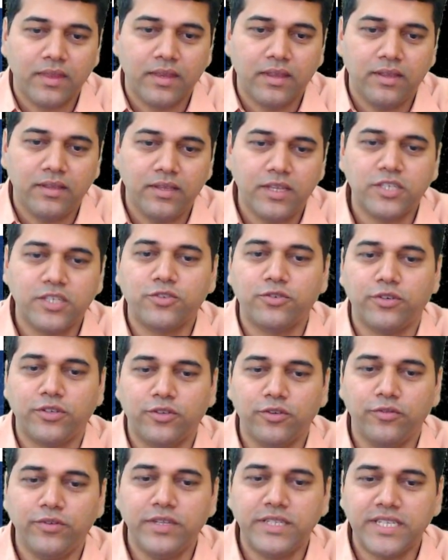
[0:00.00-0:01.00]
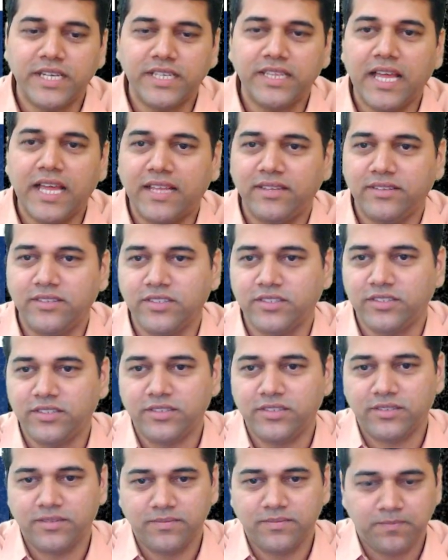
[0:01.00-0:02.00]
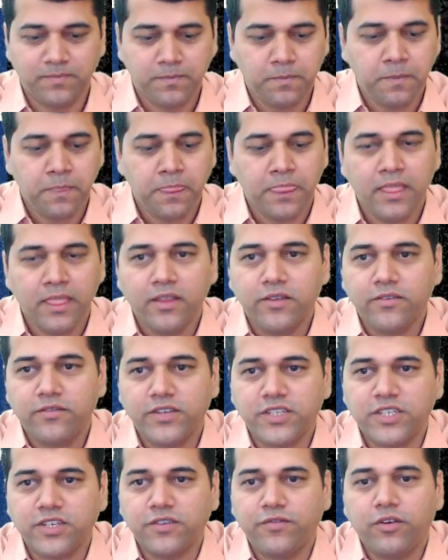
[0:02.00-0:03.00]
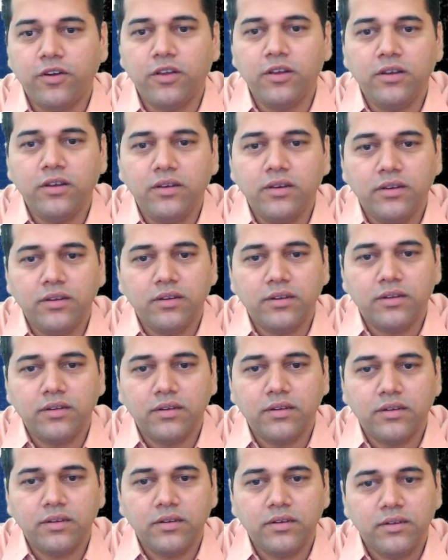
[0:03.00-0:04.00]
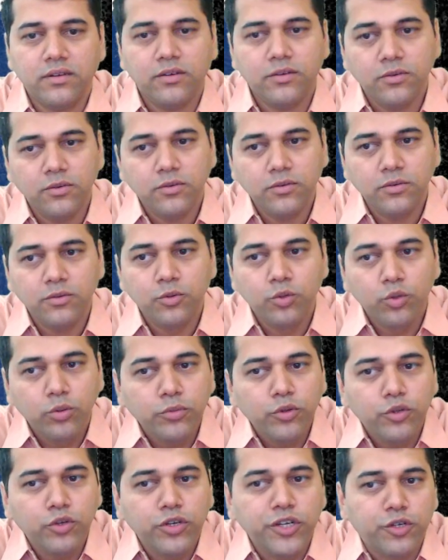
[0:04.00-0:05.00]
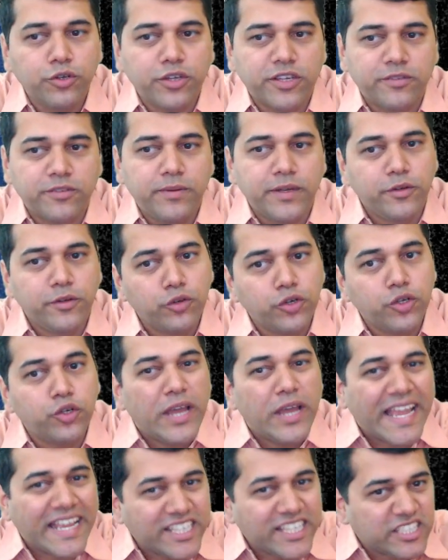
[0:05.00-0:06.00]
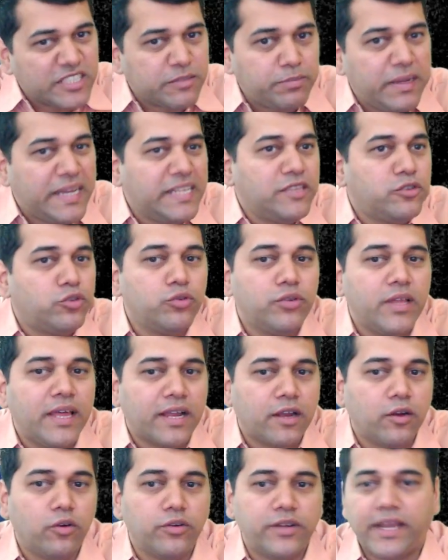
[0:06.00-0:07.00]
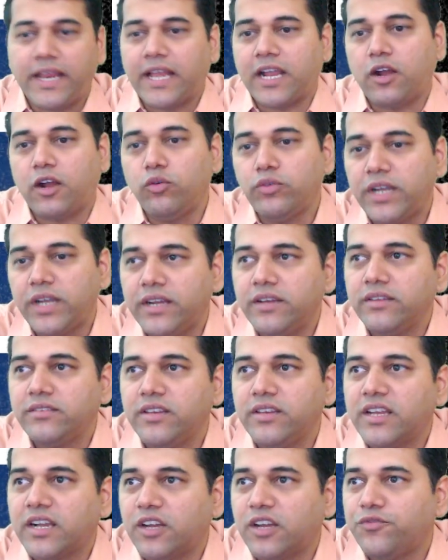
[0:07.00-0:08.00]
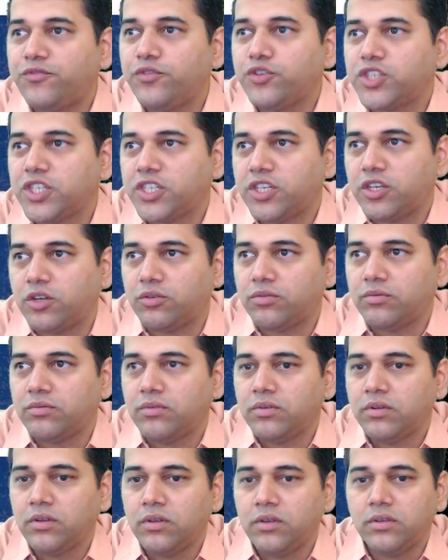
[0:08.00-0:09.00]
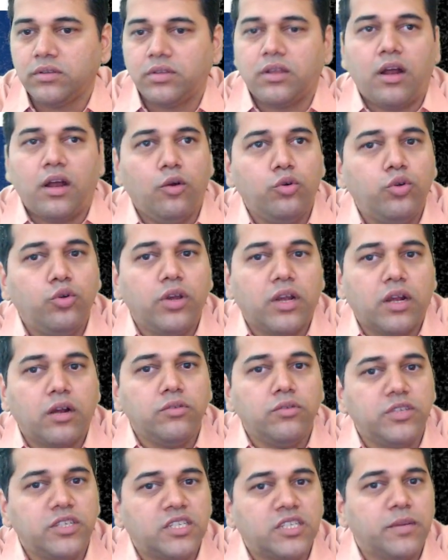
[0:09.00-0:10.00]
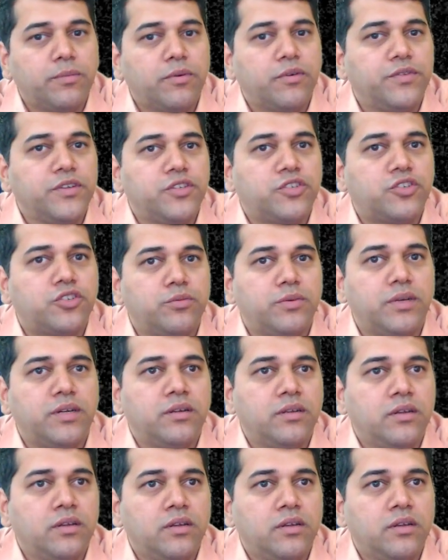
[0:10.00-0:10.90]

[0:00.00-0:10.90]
Yes, students, so we'll check the answers. First of all, whom you need to explain? You need to explain to the accountant. Accountant is in a confusion now. Sir, how to account this type of instrument?